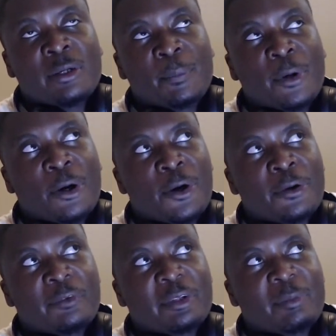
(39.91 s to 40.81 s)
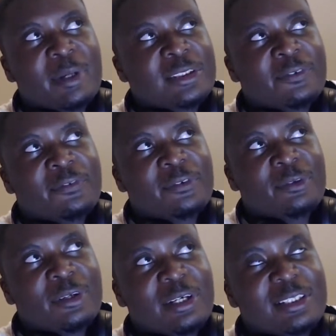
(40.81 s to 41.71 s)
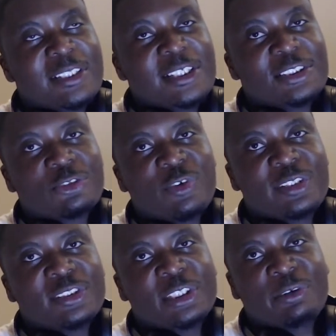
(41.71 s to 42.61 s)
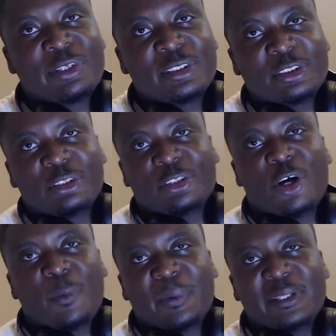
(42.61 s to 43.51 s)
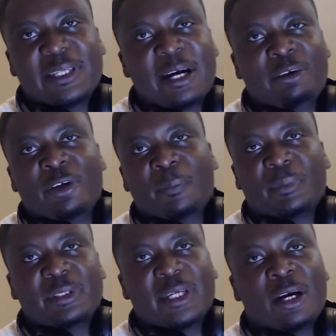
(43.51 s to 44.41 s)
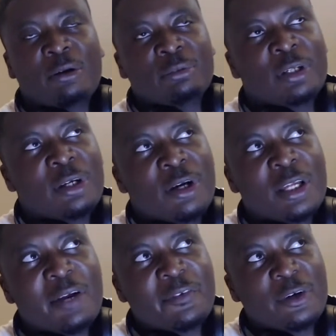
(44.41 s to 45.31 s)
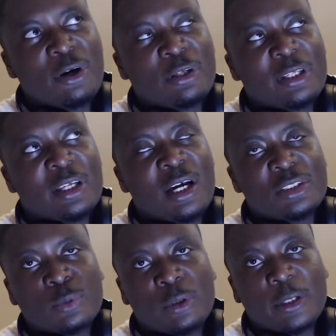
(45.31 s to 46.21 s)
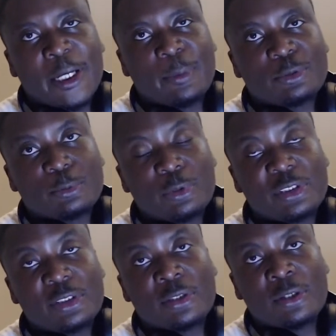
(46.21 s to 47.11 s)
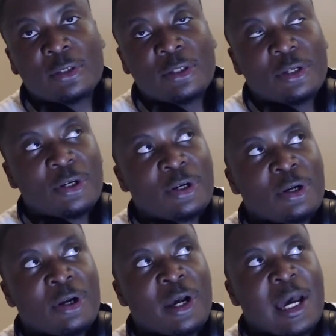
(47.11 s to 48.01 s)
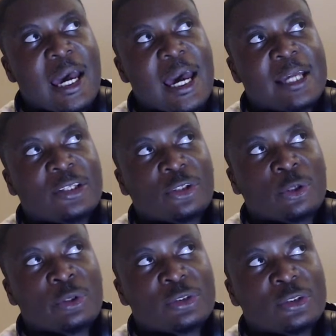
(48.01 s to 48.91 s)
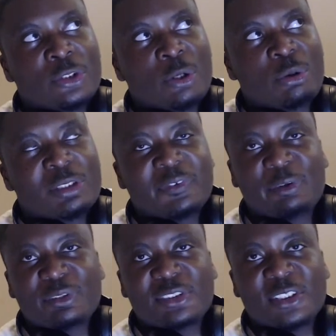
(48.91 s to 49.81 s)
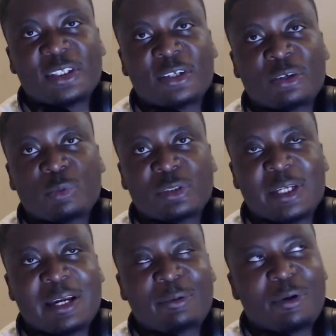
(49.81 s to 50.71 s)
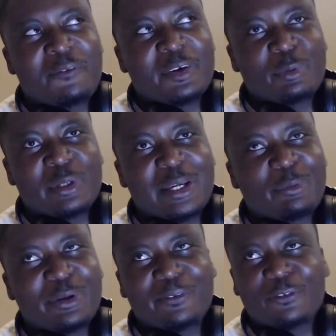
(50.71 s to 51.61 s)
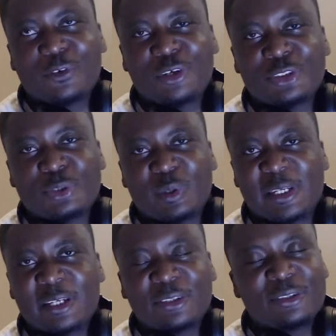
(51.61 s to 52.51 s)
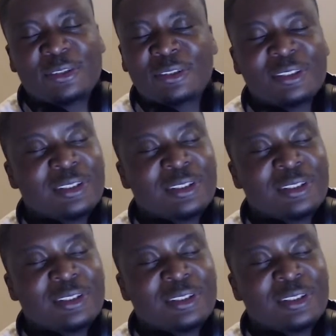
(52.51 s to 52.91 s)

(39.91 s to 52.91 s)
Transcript: But I heard the Assassin's Creed series has gone up and down, up and down. I think I heard the last one game was pretty good, and the lowest was low. I think it was Syndicate. Was the, I think when they were in France or in England,